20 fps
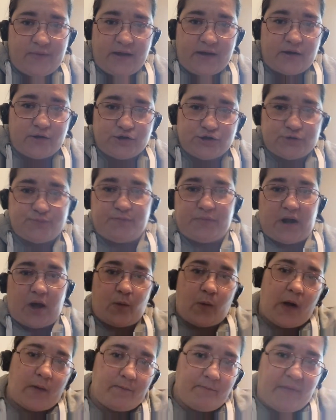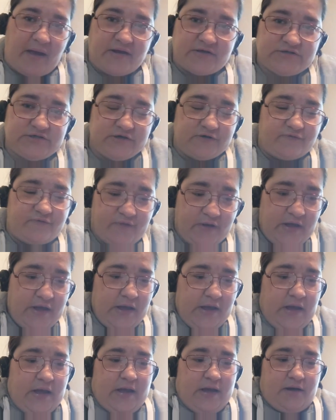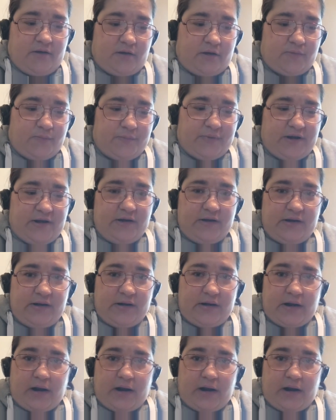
They could just blow up massive and completely,